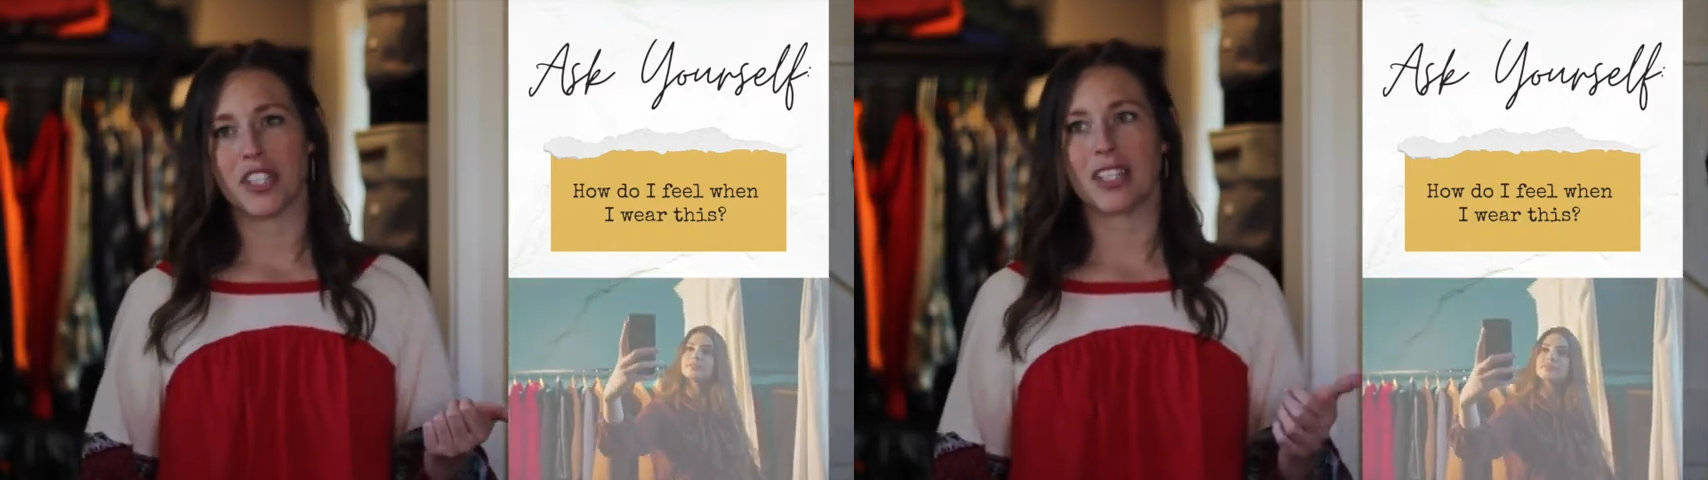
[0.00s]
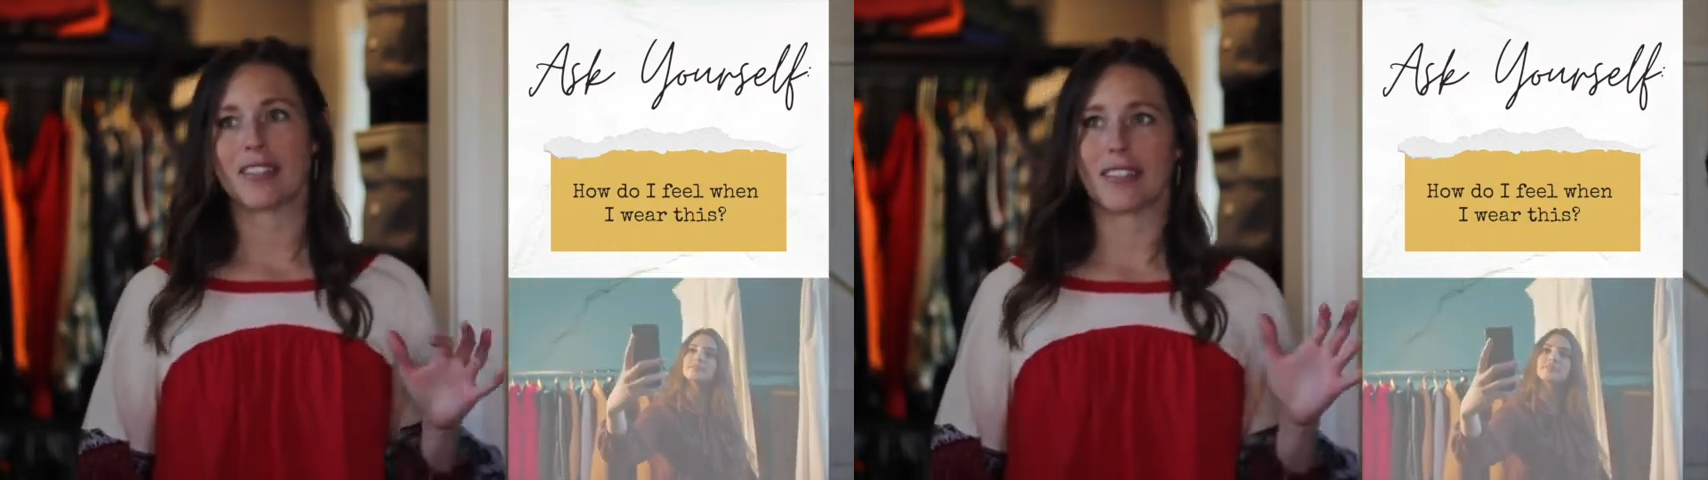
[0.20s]

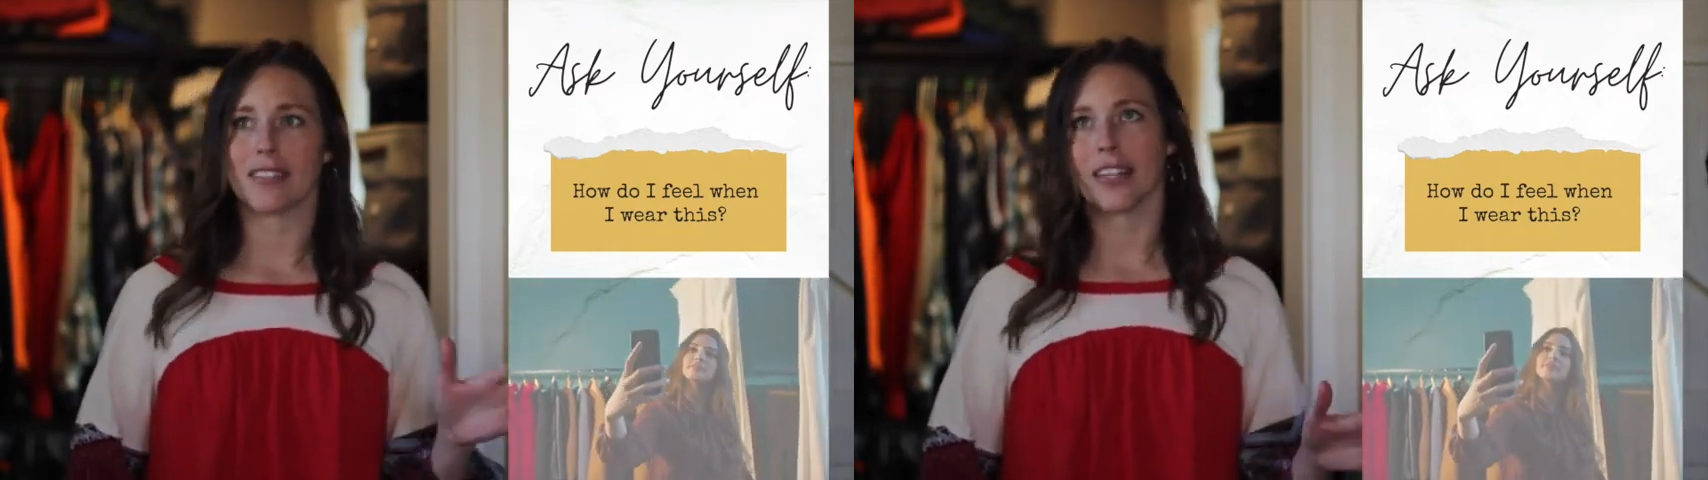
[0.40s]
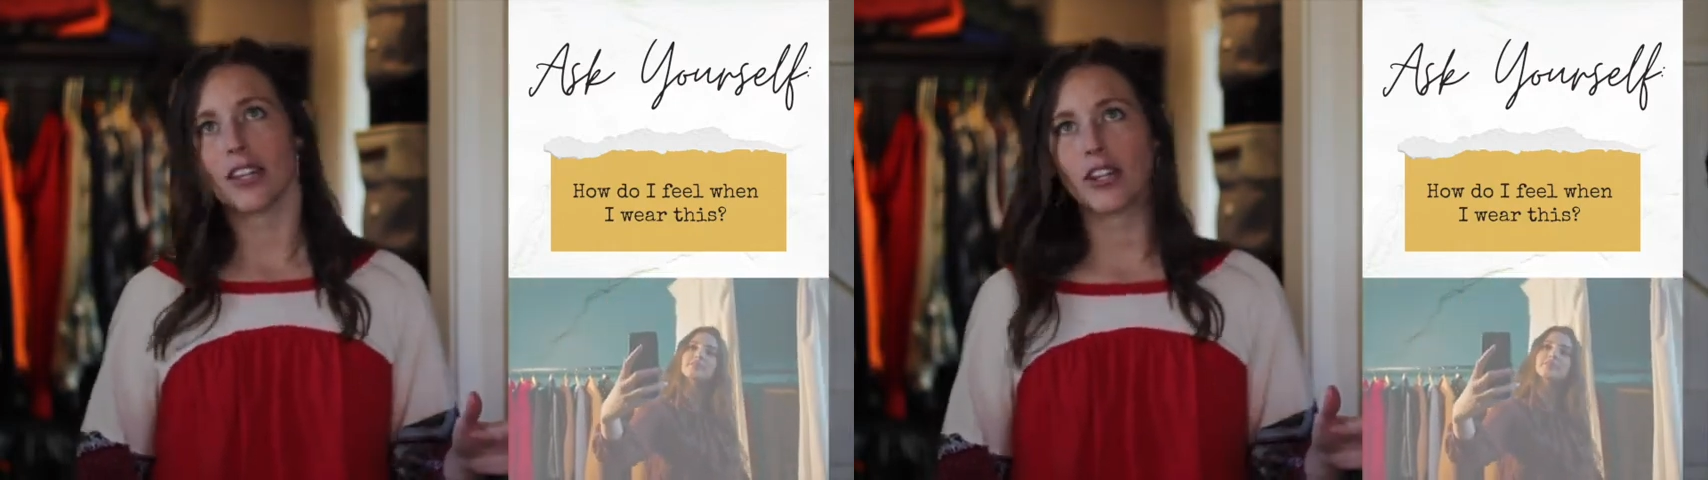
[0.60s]
jeans that
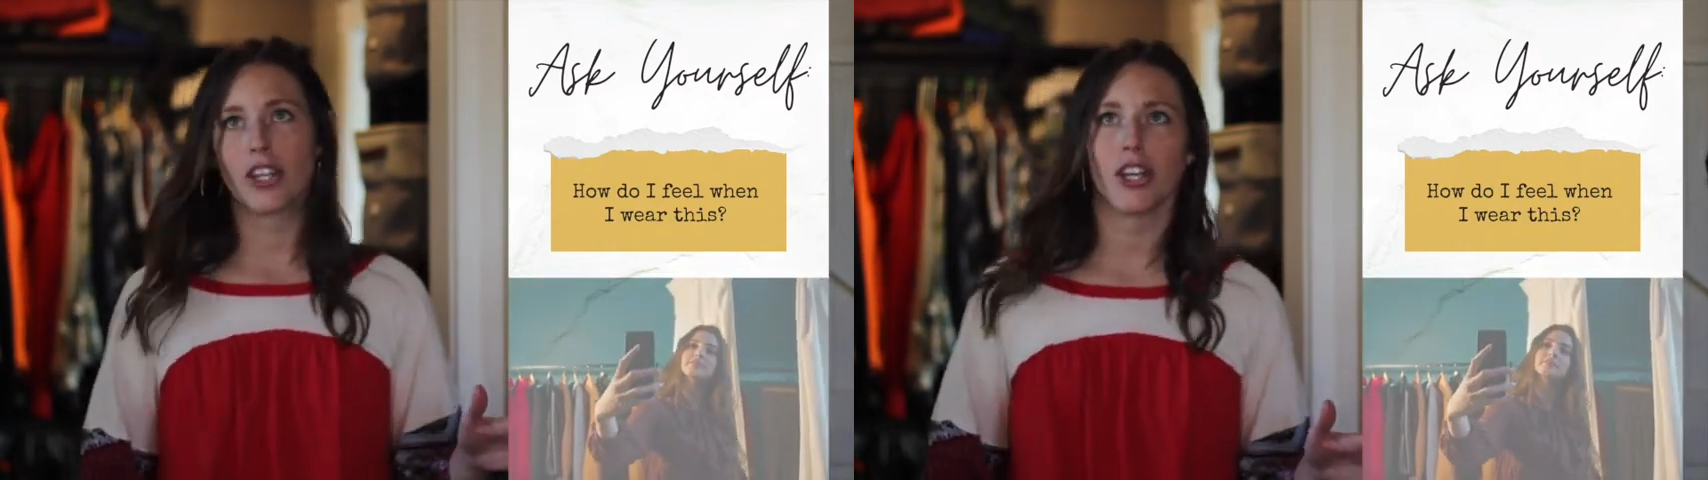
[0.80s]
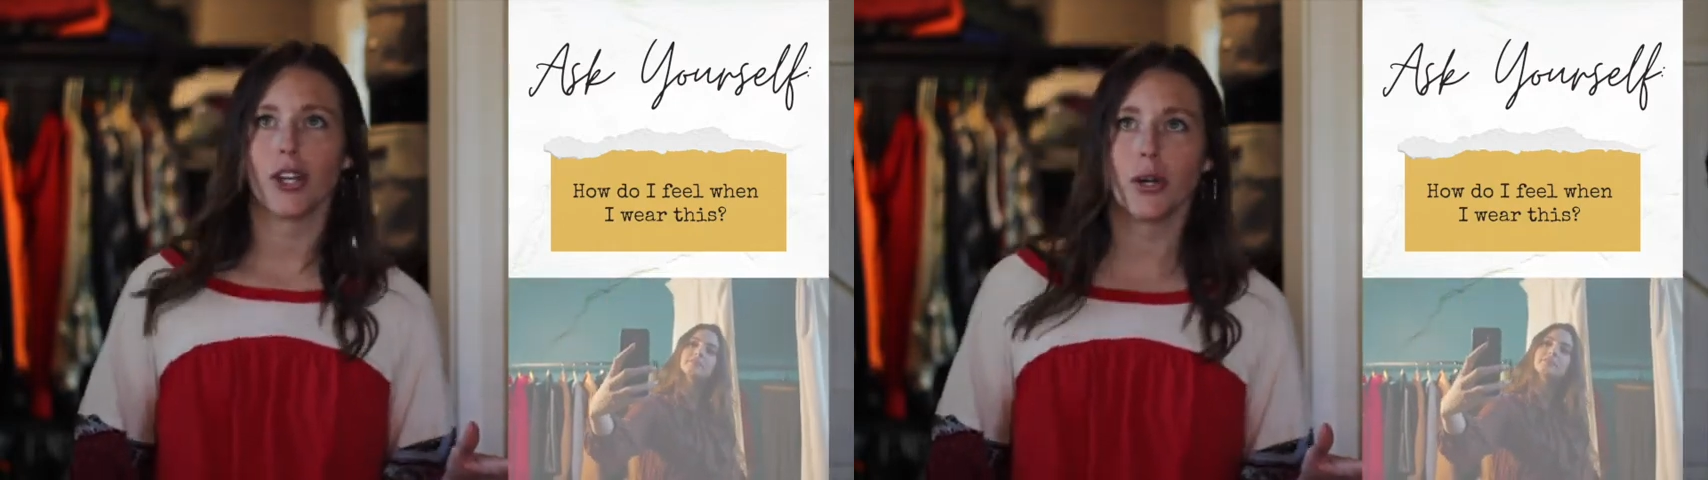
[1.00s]
is like, they're
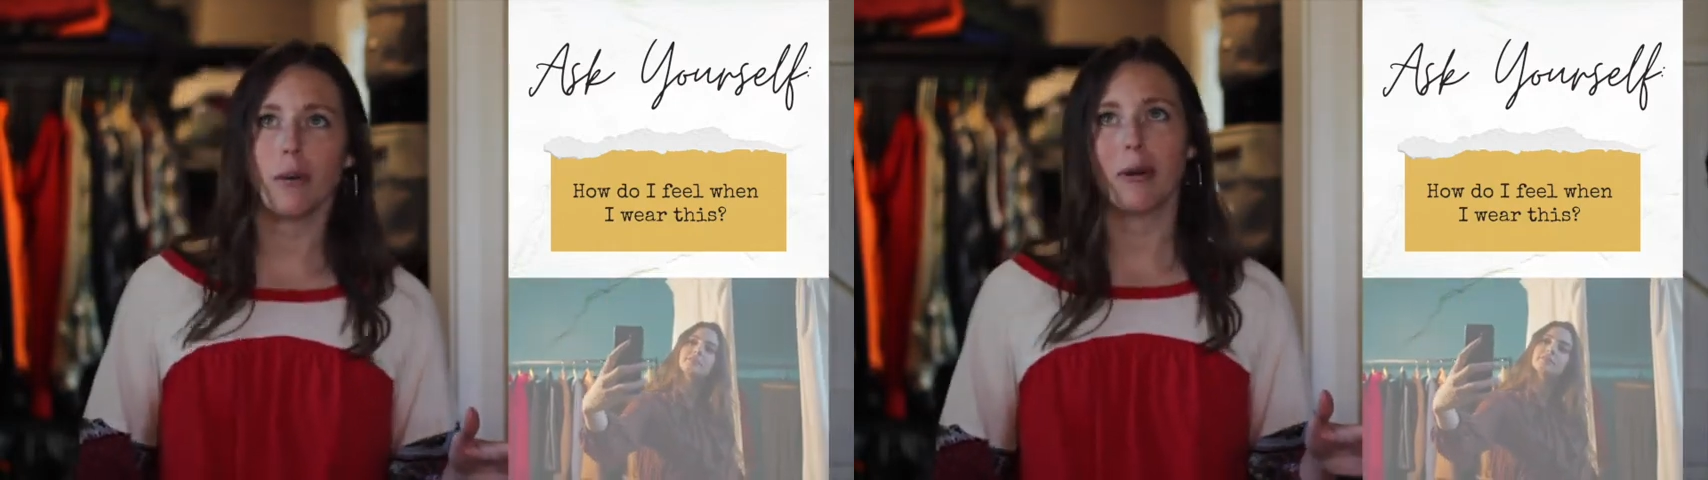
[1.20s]
cute,